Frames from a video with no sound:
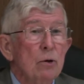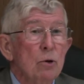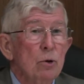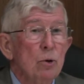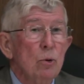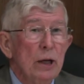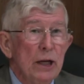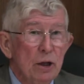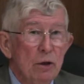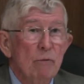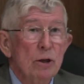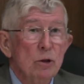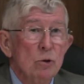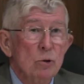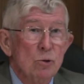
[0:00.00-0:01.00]
to
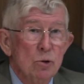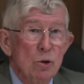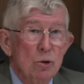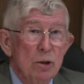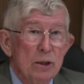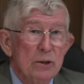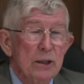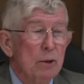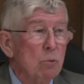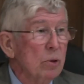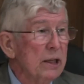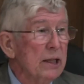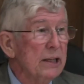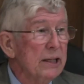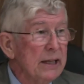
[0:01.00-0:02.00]
individual students that
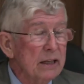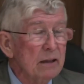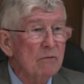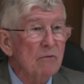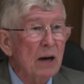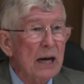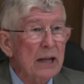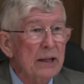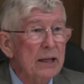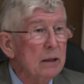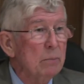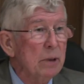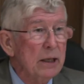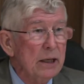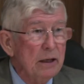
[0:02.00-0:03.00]
would identify
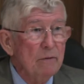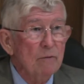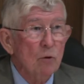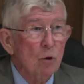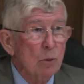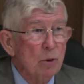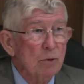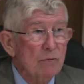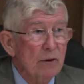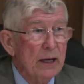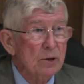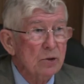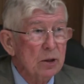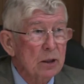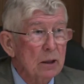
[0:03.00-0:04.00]
them in any form or
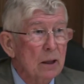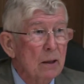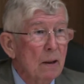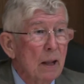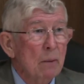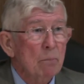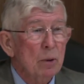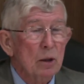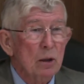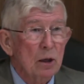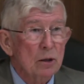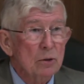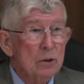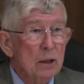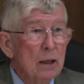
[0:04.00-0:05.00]
fashion,
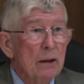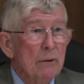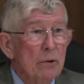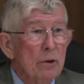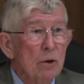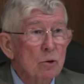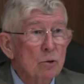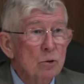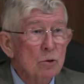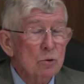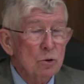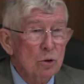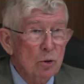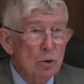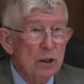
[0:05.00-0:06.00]
because those
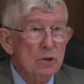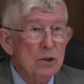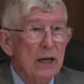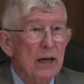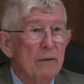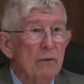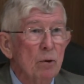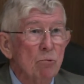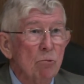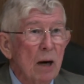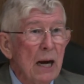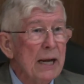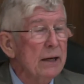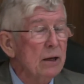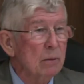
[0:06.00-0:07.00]
students have the
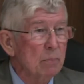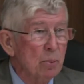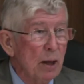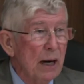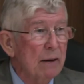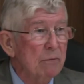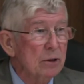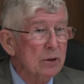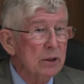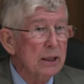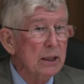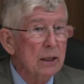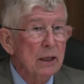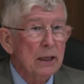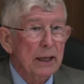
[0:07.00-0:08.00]
right of
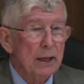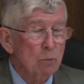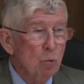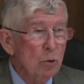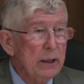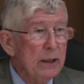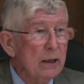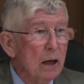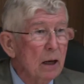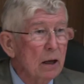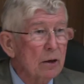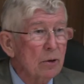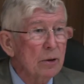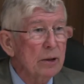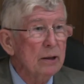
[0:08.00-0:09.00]
privacy, and we
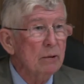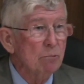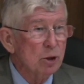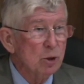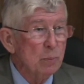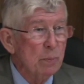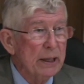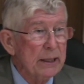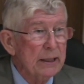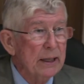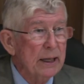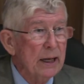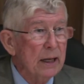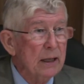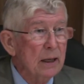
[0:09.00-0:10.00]
honor and respect
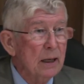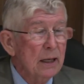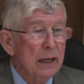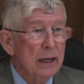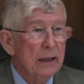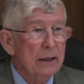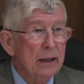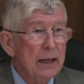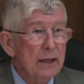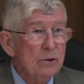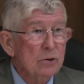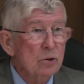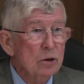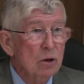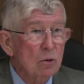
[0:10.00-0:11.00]
that, and they
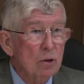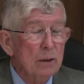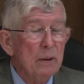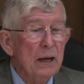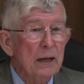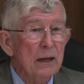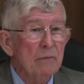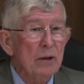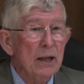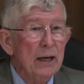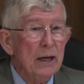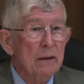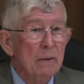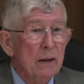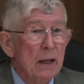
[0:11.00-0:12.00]
should only have
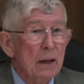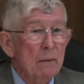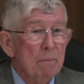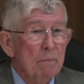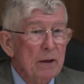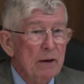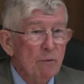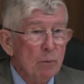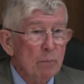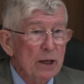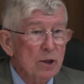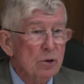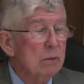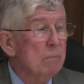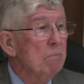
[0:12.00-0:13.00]
that
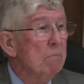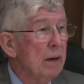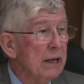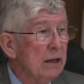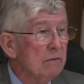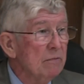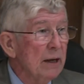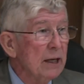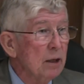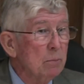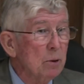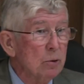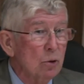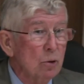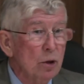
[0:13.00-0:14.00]
information made
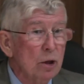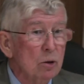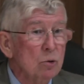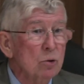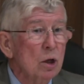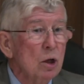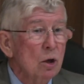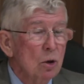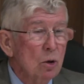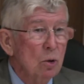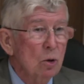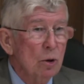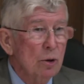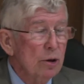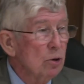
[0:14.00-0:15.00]
available to those who
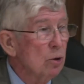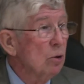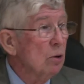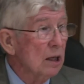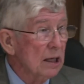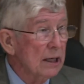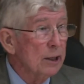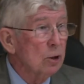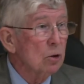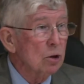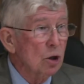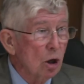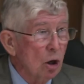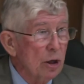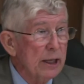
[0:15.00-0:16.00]
are their legal
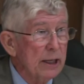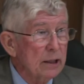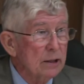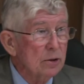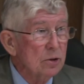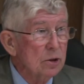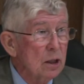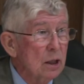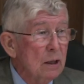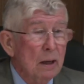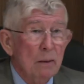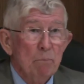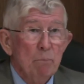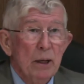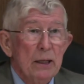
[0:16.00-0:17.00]
guardians.
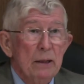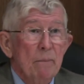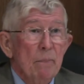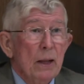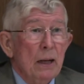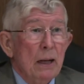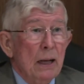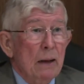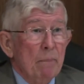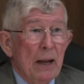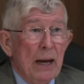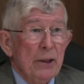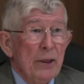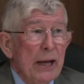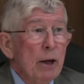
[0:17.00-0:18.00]
But
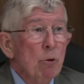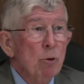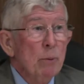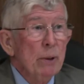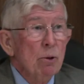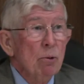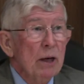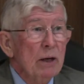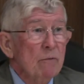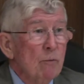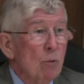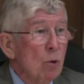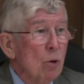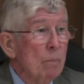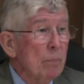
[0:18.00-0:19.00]
I think it would be great
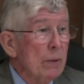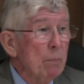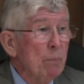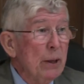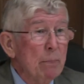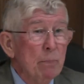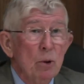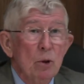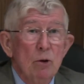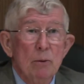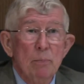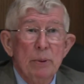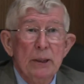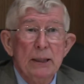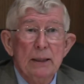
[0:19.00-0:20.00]
for people who
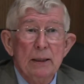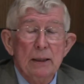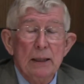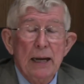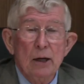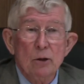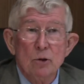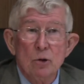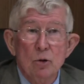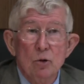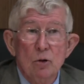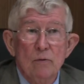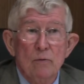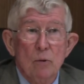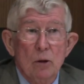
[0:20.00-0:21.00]
have been out of
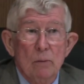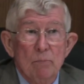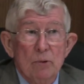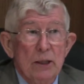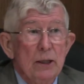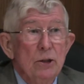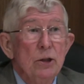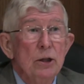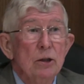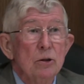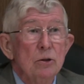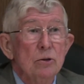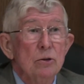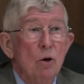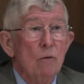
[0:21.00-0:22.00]
school for 10
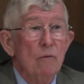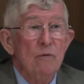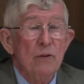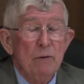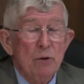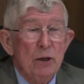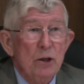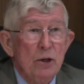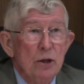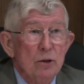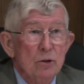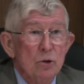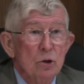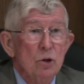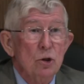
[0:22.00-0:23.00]
years or 50
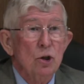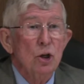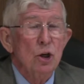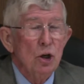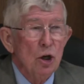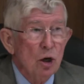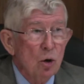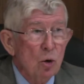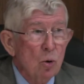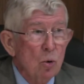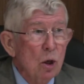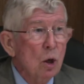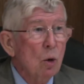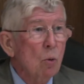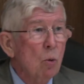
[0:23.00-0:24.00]
years to
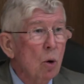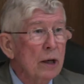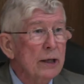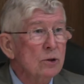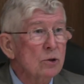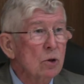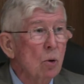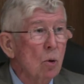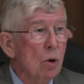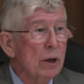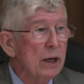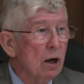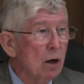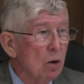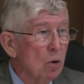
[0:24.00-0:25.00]
know what is
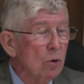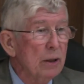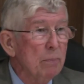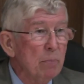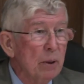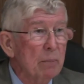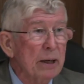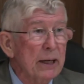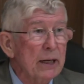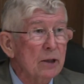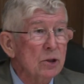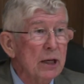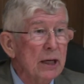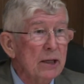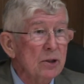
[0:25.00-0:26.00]
going on in public
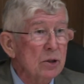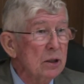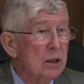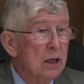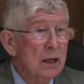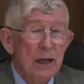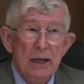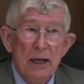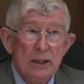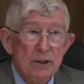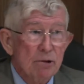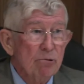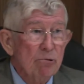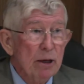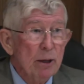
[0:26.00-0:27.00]
education, and
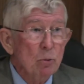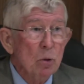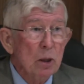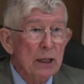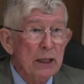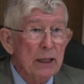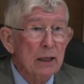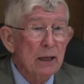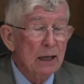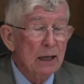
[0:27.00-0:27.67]
that's a great way.